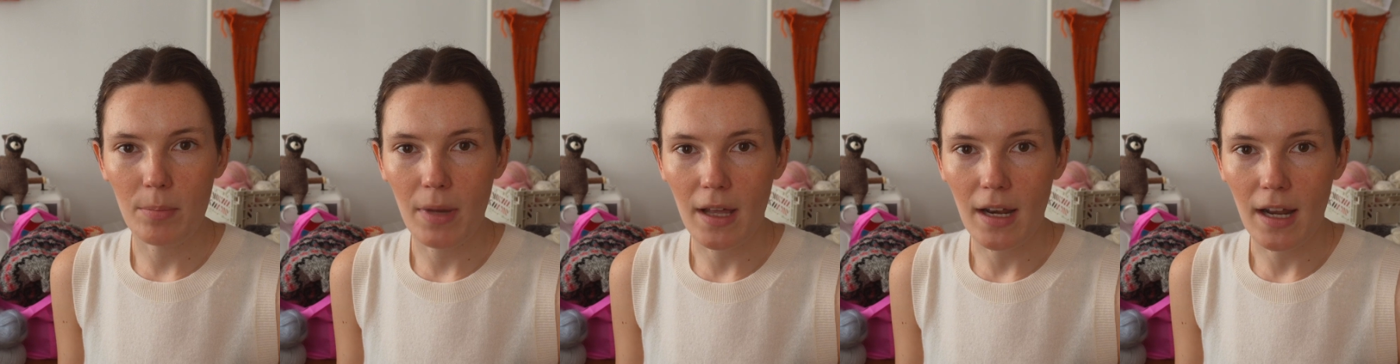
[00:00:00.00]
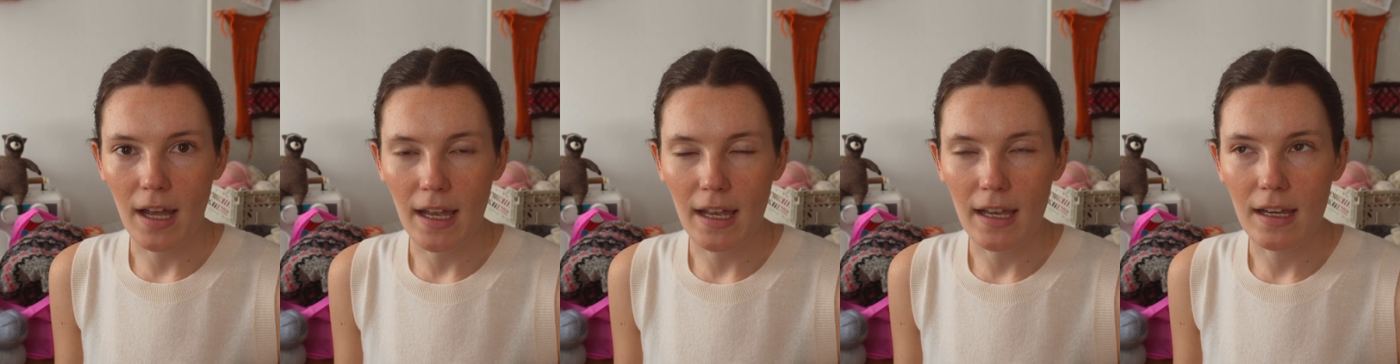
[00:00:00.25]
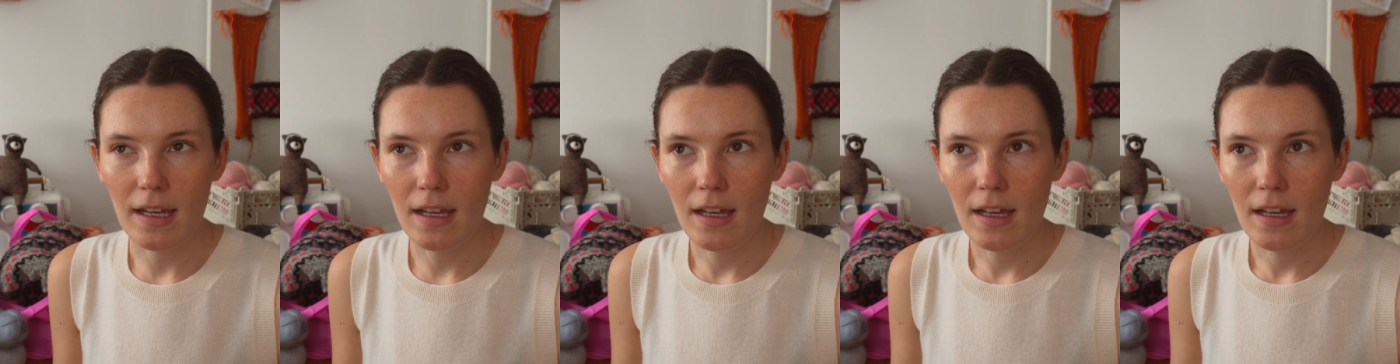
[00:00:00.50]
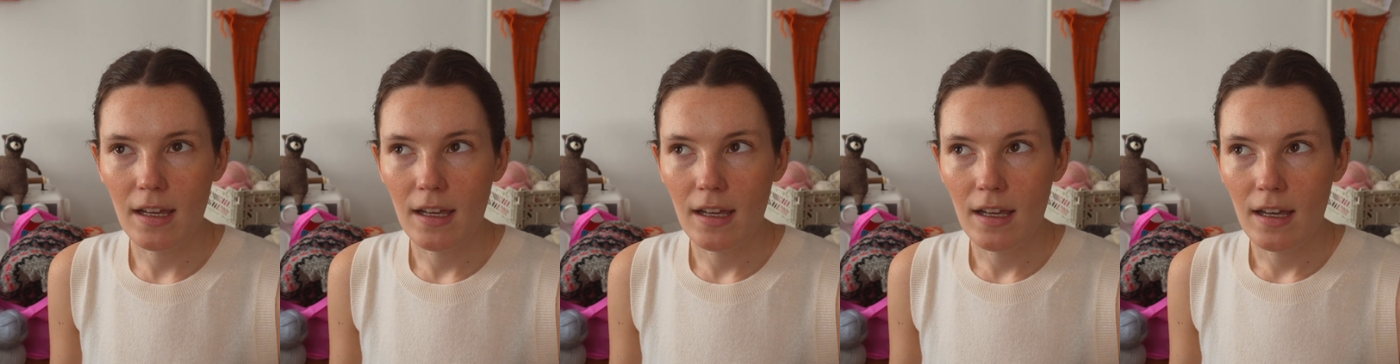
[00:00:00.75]
but
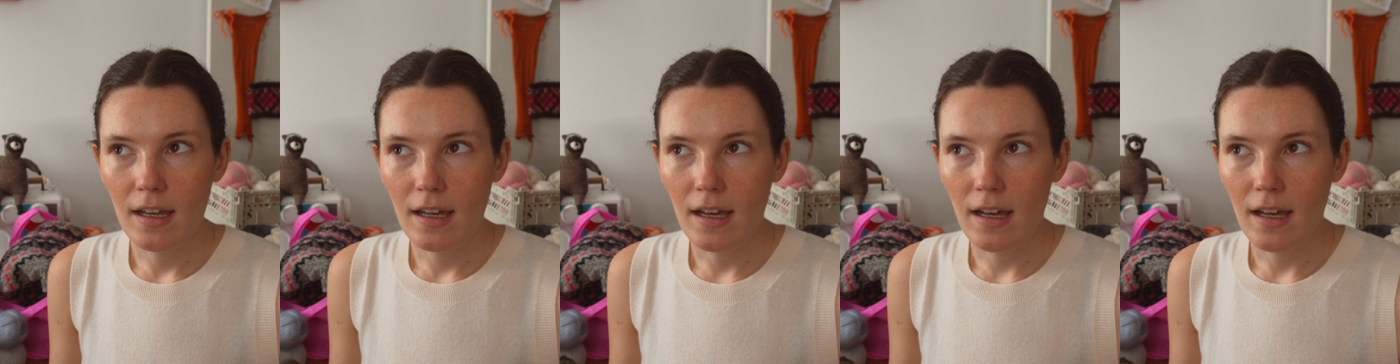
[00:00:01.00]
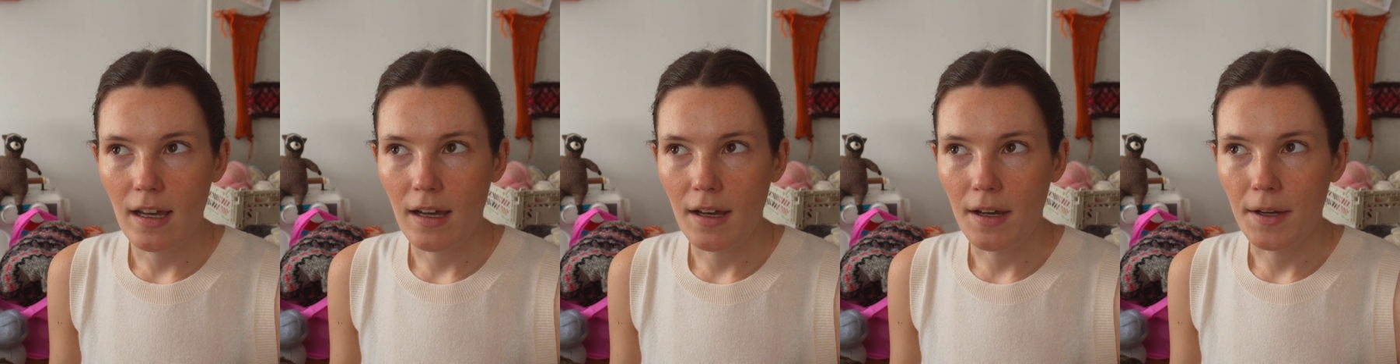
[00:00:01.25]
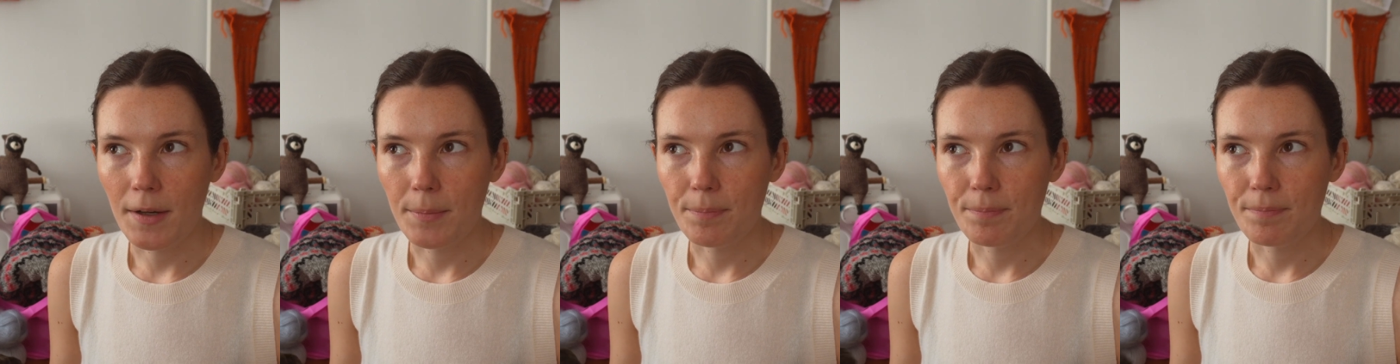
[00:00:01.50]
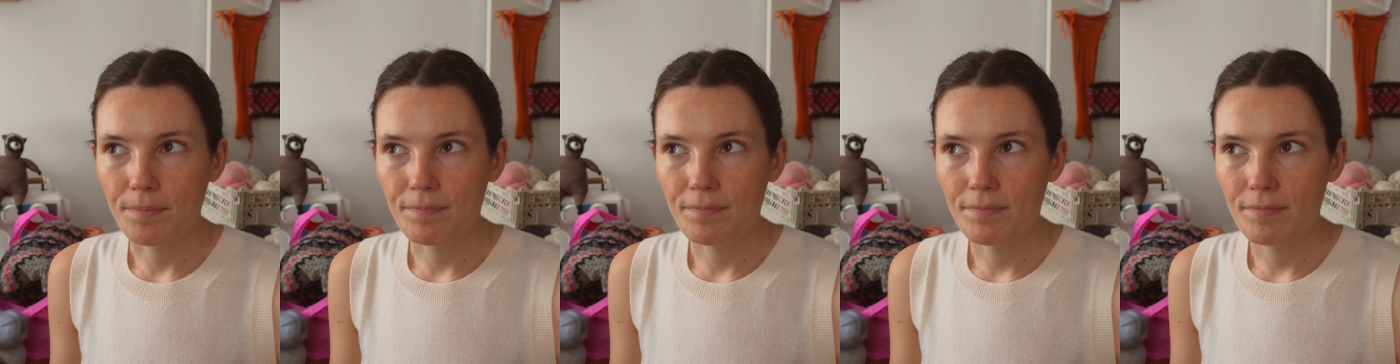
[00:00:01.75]

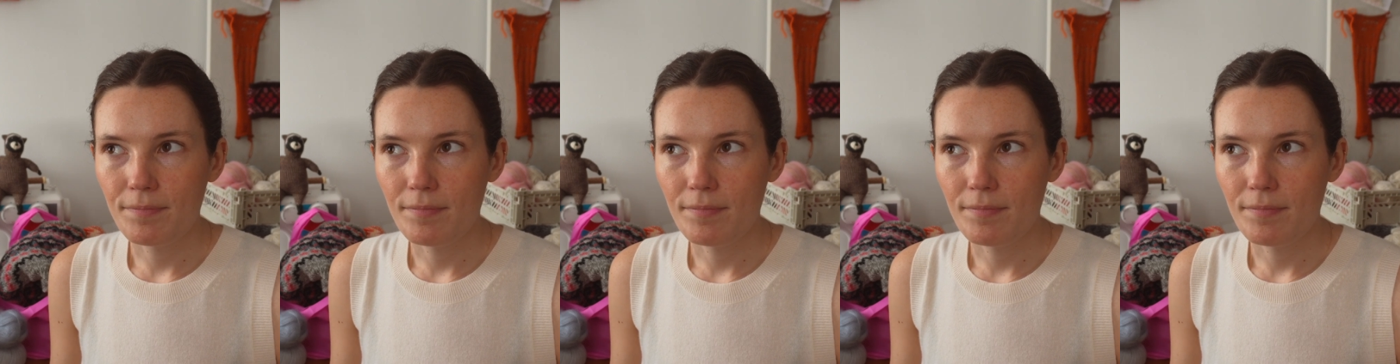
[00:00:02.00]
um,